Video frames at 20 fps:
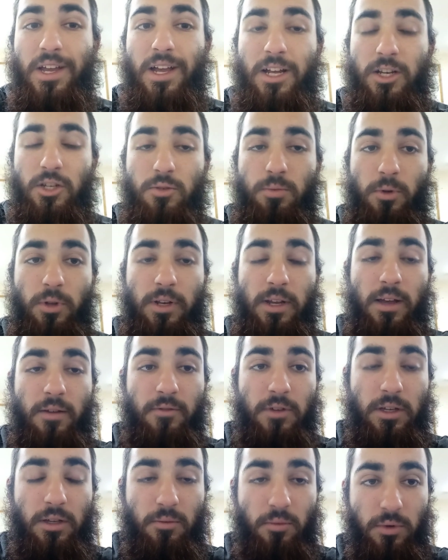And Shmuel
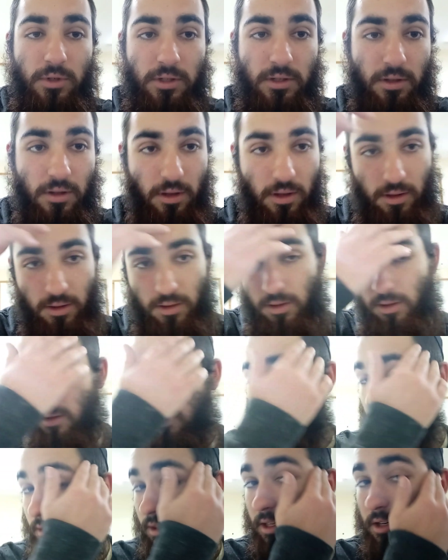Hanavi was
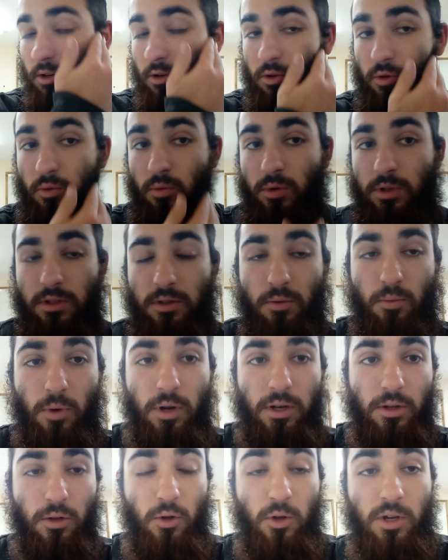the leader who was the
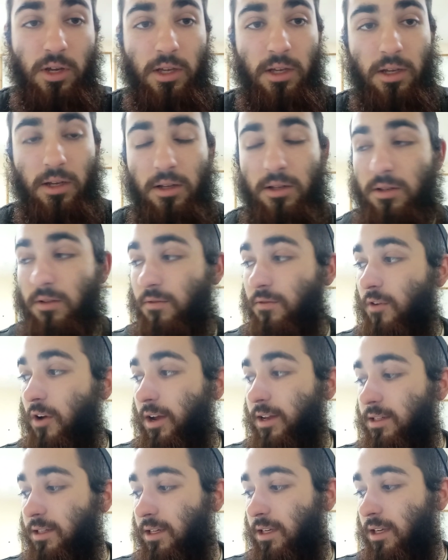one looking to
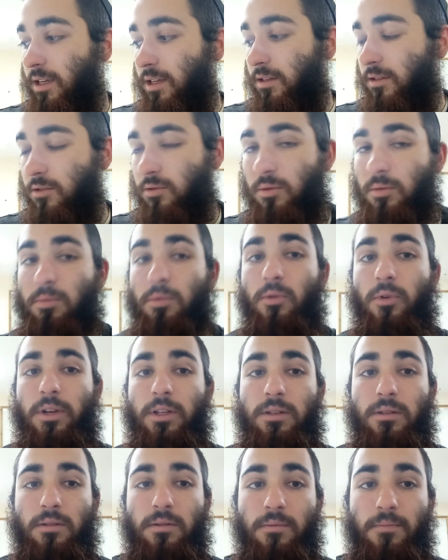find a king to
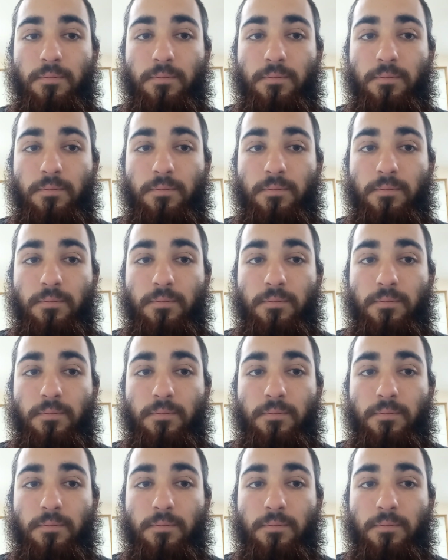appoint.